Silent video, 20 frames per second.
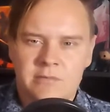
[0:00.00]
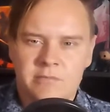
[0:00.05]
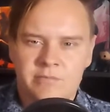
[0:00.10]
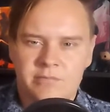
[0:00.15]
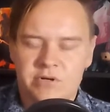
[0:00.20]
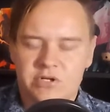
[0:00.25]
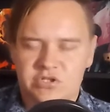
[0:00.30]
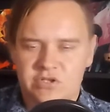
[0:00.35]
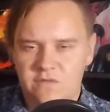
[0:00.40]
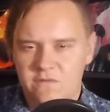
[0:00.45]

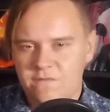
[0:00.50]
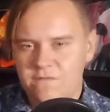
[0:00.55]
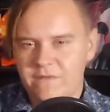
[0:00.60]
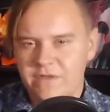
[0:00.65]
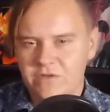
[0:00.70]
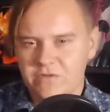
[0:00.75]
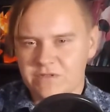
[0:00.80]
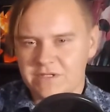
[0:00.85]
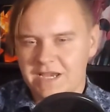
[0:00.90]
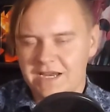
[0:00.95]
but she
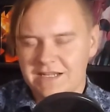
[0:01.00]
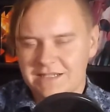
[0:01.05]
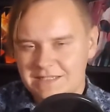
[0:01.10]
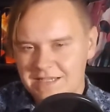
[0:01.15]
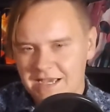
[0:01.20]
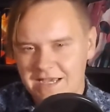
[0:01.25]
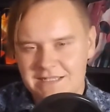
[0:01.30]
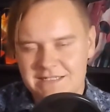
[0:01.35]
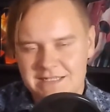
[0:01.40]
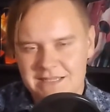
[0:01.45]
feels kind of
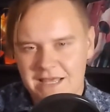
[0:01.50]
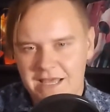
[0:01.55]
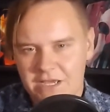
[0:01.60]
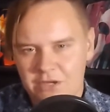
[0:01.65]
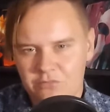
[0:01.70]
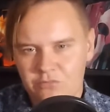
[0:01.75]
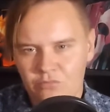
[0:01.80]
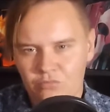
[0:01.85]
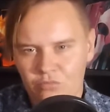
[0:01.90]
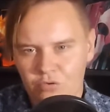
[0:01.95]
tied to
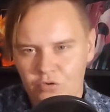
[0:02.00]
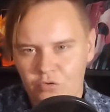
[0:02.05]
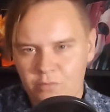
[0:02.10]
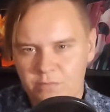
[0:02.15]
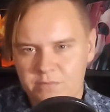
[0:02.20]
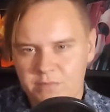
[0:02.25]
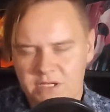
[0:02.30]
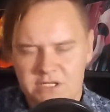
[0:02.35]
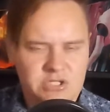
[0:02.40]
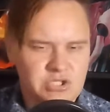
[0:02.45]
that
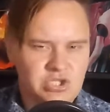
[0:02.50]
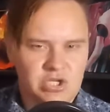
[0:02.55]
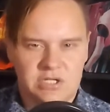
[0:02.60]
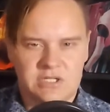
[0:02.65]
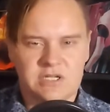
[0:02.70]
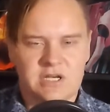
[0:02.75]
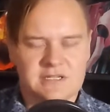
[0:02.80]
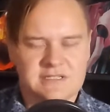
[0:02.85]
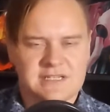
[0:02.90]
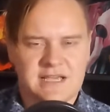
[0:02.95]
group, and she
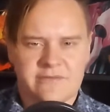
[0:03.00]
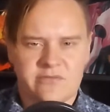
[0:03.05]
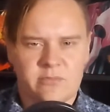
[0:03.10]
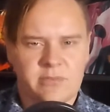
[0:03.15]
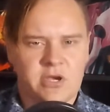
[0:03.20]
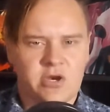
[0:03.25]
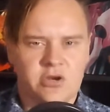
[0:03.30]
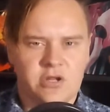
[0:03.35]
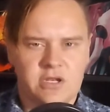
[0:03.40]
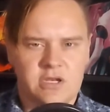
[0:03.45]
does have a
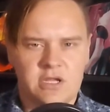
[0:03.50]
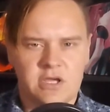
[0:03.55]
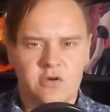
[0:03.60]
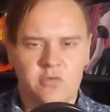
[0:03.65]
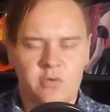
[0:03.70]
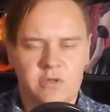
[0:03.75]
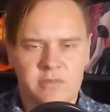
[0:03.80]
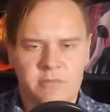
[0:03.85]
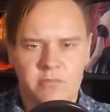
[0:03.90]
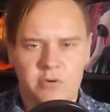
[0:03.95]
paired ending
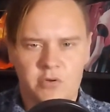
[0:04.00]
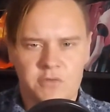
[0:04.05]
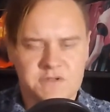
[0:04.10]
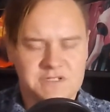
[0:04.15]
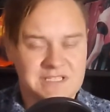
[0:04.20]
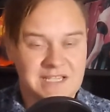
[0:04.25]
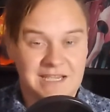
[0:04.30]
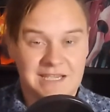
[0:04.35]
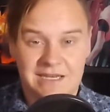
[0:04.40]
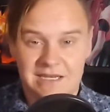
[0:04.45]
with both
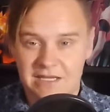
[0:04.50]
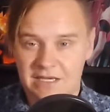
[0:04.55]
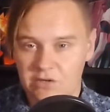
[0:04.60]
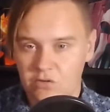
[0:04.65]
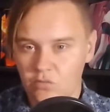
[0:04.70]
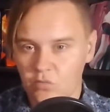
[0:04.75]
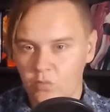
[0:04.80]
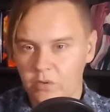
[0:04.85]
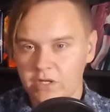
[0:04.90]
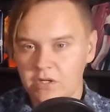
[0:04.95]
Sane
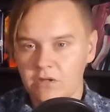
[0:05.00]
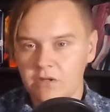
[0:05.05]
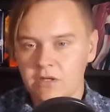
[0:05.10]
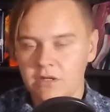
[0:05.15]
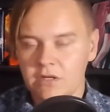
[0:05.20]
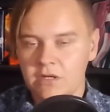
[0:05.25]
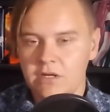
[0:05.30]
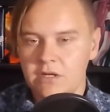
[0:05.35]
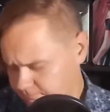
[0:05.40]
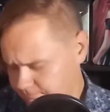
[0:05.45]
and Will,
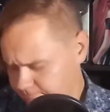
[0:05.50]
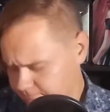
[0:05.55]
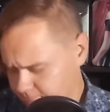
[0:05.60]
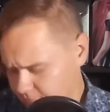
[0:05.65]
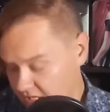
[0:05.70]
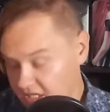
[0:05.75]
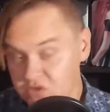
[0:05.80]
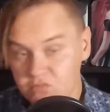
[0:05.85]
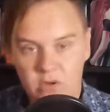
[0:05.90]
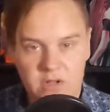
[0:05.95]

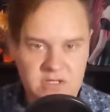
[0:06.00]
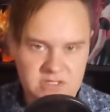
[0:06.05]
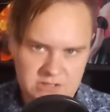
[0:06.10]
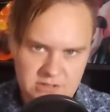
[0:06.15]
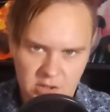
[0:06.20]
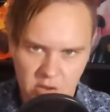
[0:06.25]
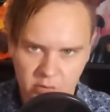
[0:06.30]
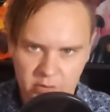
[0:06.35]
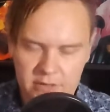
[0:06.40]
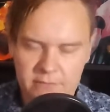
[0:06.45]
as well as
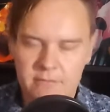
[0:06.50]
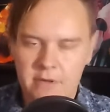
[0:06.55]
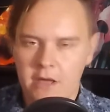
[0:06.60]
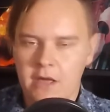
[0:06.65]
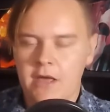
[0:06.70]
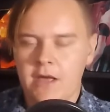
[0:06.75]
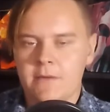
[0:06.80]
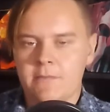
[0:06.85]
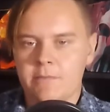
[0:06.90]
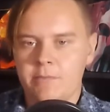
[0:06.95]
Lowen.
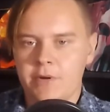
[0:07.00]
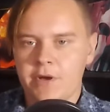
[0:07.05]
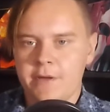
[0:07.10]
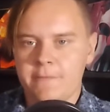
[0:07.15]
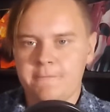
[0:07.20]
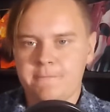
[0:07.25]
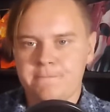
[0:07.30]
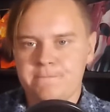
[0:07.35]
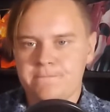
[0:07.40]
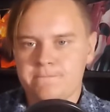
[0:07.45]

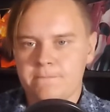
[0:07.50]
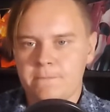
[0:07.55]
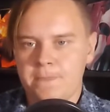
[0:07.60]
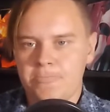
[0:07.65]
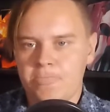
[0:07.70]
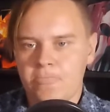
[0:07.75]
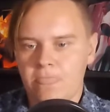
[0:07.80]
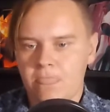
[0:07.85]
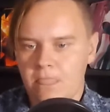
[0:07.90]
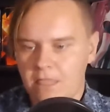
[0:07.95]
But
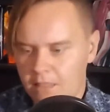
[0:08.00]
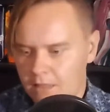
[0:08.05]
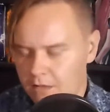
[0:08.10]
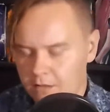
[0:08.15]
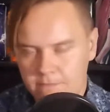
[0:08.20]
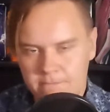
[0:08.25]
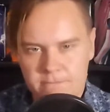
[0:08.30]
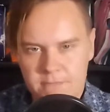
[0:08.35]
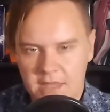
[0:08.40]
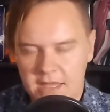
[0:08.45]

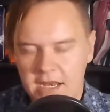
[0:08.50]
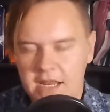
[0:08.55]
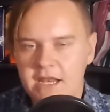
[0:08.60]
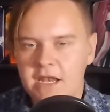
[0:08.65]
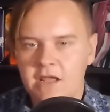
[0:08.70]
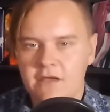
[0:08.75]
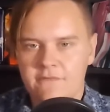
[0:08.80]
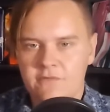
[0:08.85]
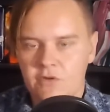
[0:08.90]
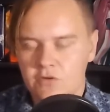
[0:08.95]
in
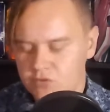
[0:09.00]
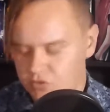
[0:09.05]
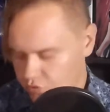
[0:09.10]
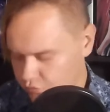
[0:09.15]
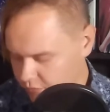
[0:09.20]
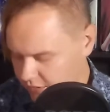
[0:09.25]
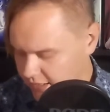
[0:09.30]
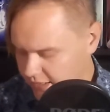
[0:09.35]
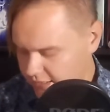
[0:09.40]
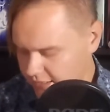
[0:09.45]
any of those
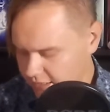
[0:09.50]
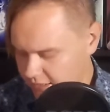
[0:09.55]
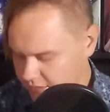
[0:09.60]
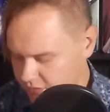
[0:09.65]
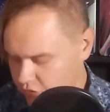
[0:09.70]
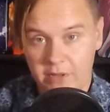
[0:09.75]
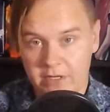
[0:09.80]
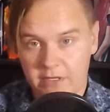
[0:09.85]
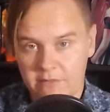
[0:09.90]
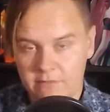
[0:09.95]
3
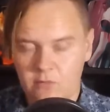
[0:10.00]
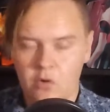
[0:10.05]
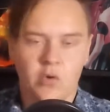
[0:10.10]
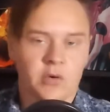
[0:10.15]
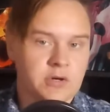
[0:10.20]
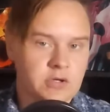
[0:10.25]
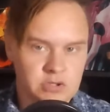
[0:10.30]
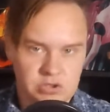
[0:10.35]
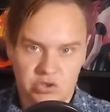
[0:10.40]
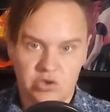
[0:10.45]
endings, or
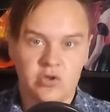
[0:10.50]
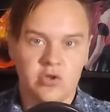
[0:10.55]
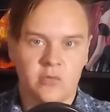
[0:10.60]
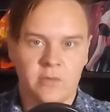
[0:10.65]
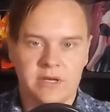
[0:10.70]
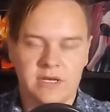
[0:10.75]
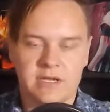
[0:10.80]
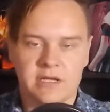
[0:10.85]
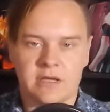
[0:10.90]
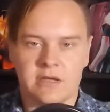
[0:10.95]
in her solo
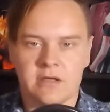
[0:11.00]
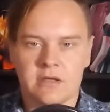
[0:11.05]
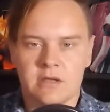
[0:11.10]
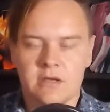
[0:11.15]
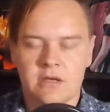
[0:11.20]
ending,